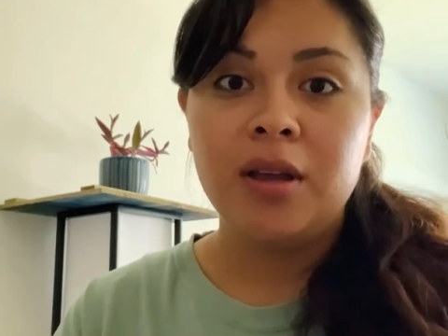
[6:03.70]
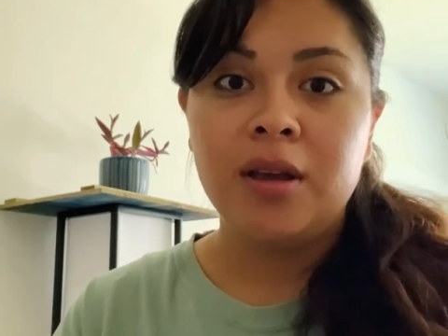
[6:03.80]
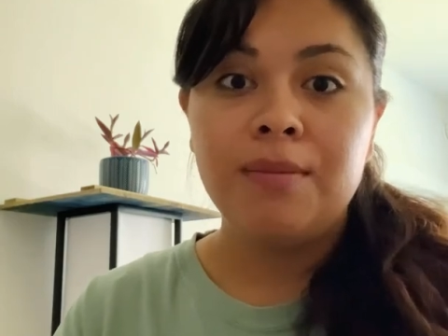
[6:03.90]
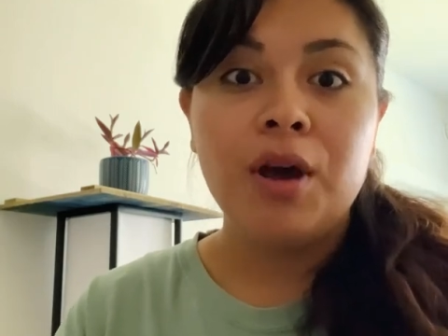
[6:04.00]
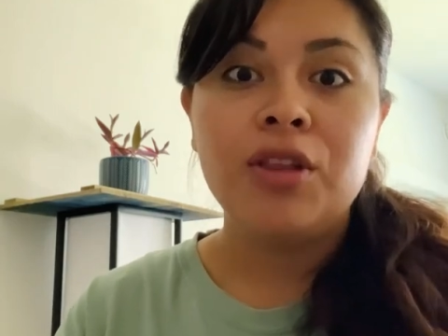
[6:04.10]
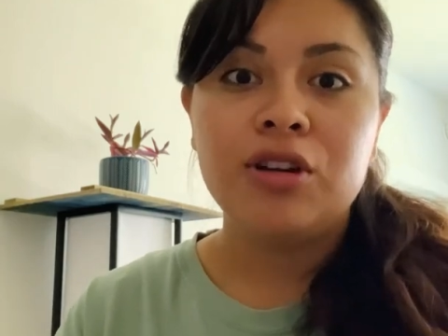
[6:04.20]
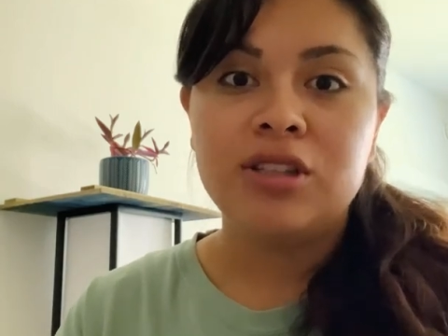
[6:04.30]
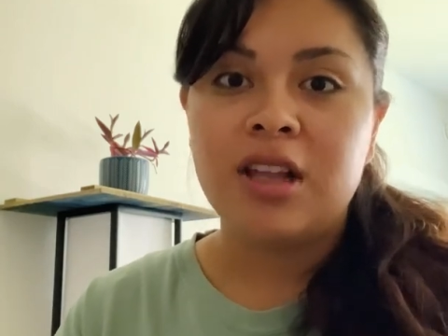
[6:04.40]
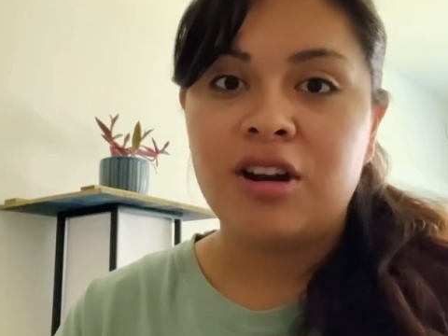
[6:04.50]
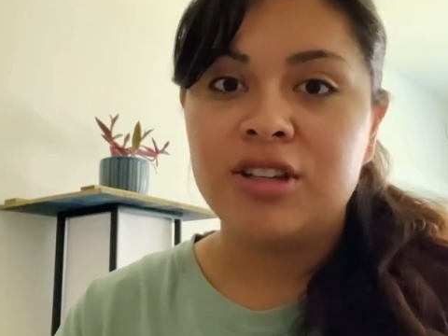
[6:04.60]
mothers
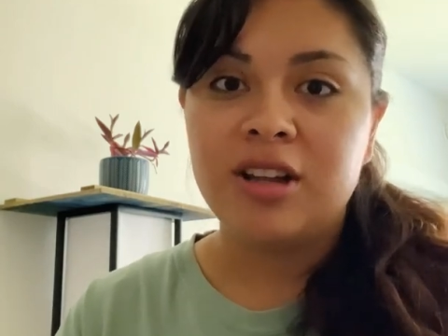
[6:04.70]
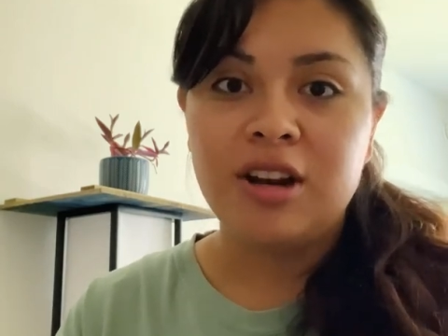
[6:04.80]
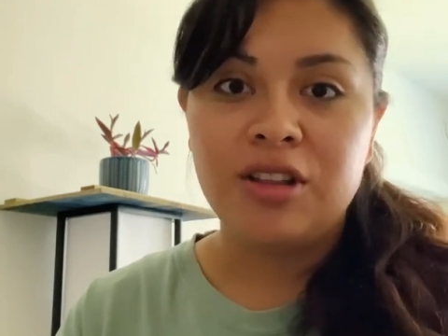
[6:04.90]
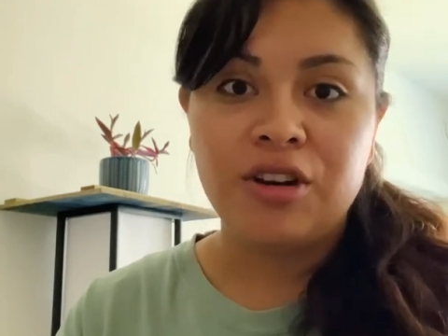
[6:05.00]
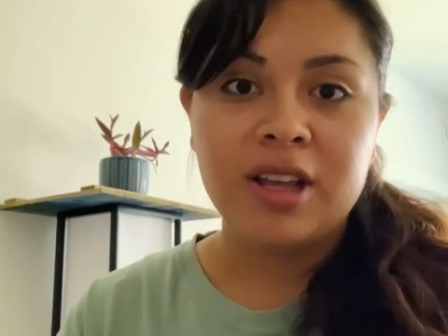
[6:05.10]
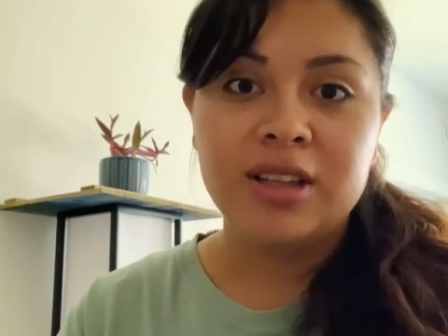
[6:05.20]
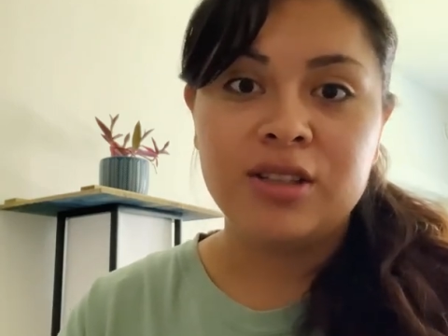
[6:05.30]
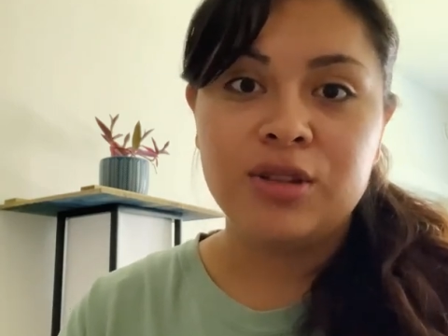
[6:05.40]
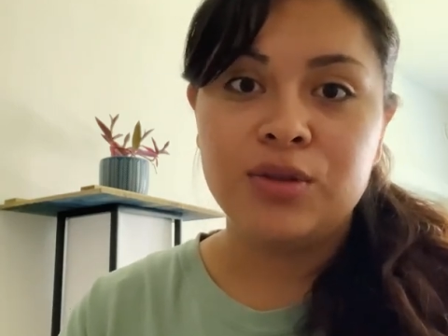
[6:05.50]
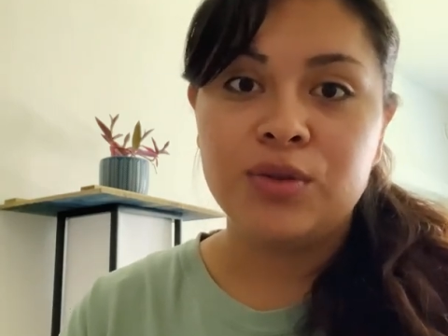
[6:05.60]
that are sending their
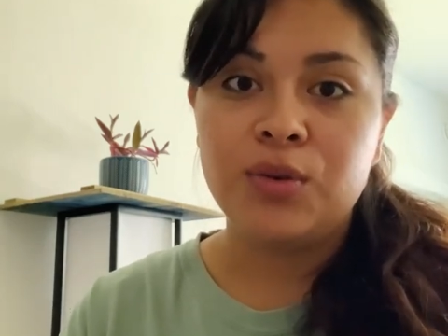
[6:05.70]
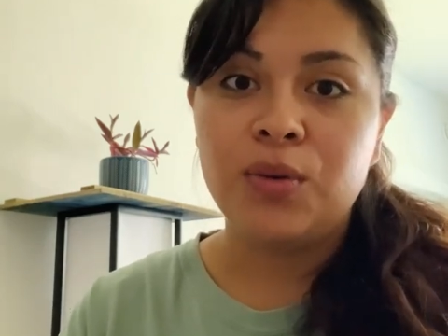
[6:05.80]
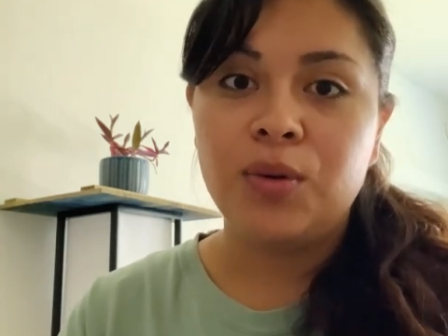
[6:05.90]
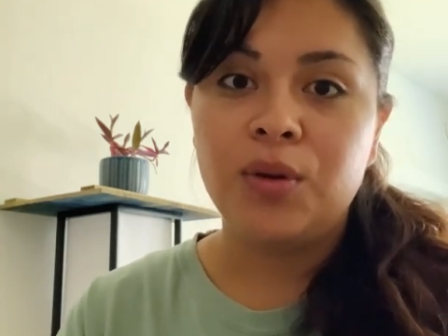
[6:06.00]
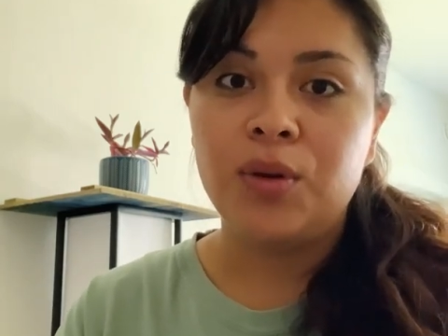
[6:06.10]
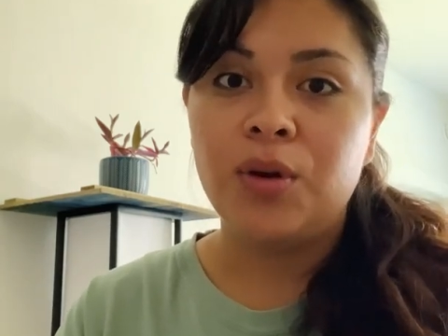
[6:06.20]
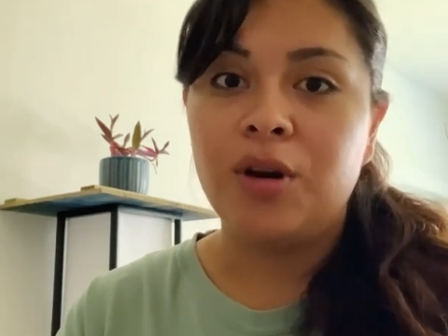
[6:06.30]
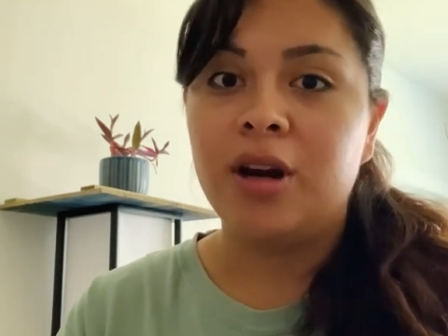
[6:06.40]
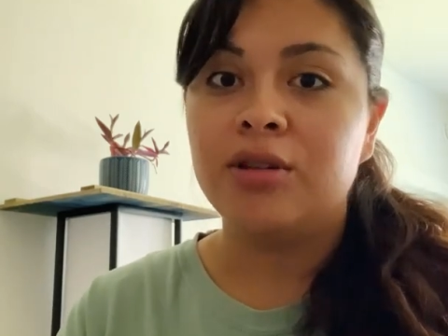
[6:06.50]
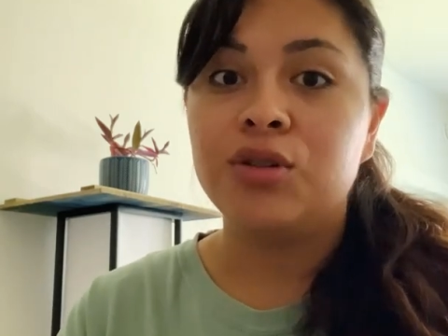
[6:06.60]
kids to school,
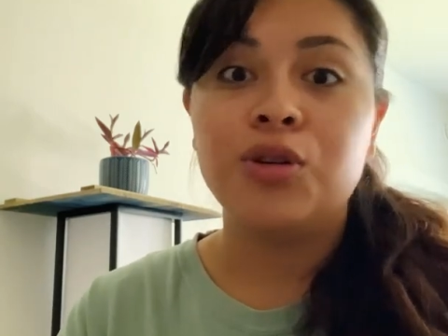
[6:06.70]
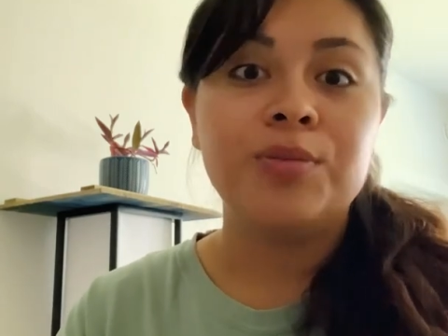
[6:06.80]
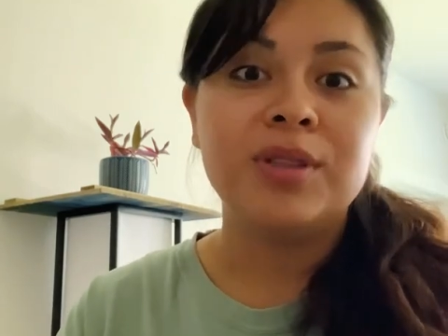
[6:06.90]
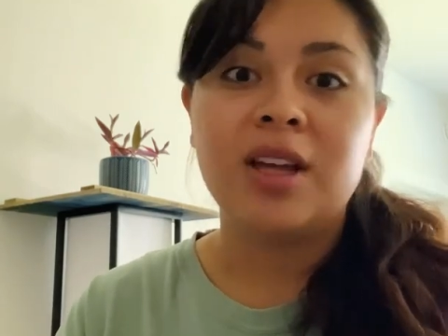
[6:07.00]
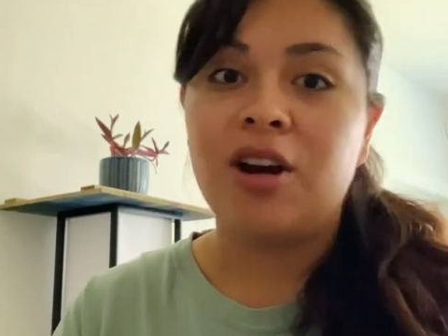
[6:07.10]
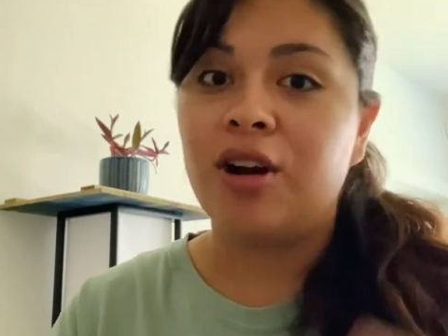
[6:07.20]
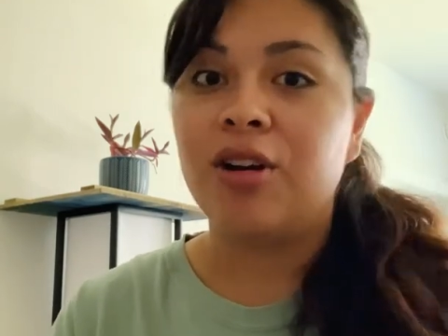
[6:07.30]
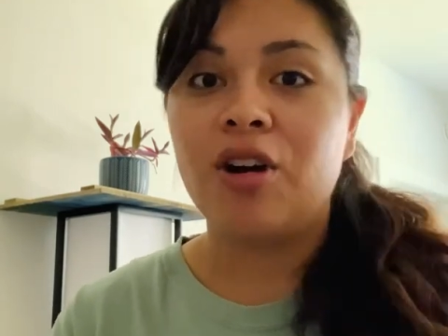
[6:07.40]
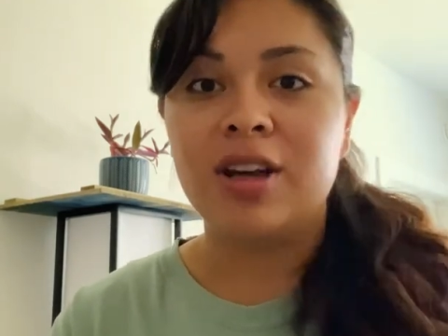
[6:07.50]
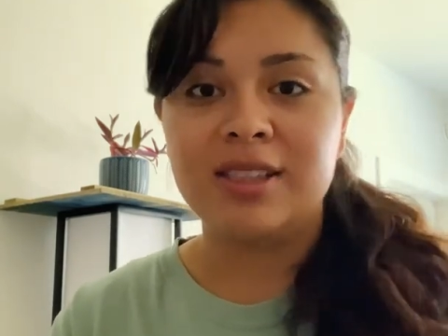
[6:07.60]
or troops that are
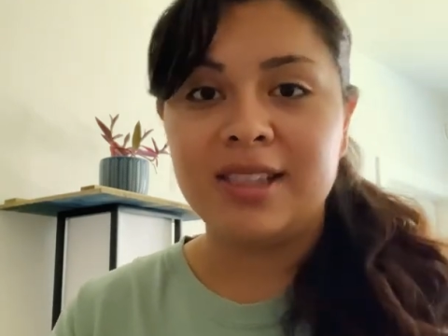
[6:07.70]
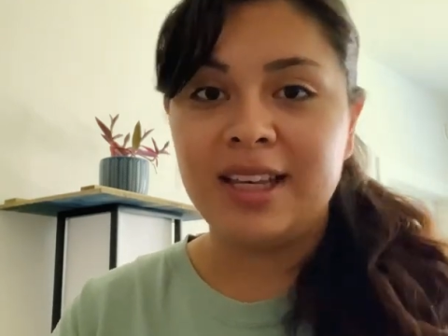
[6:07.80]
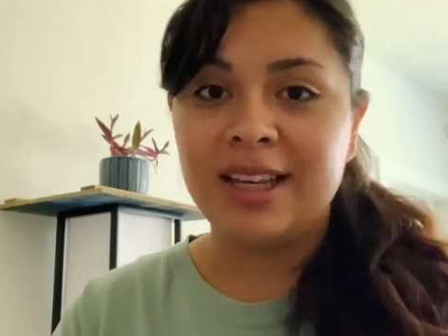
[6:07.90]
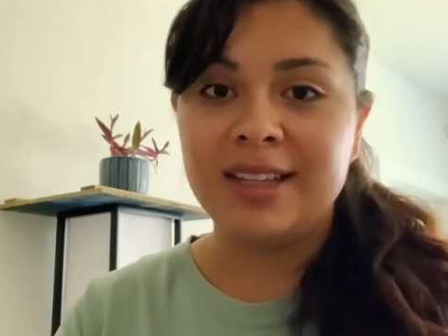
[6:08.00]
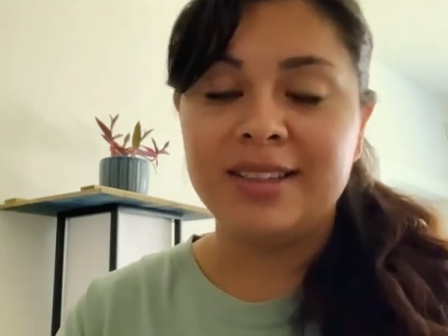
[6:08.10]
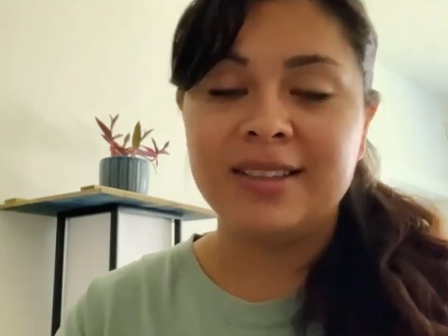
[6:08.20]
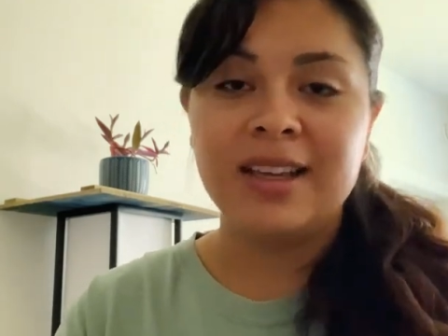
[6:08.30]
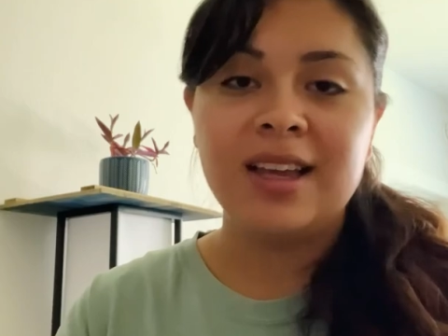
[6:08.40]
across seas,